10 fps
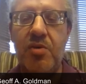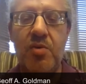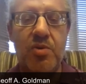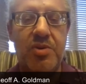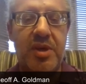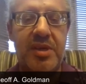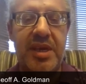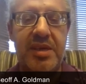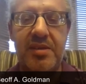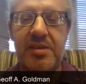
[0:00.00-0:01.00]
co-author
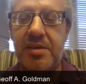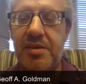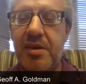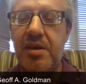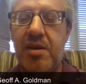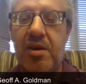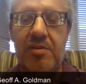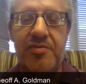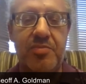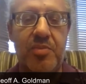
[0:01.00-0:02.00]
and editor
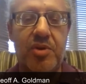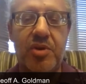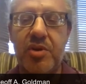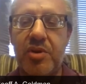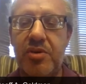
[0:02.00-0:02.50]
of the book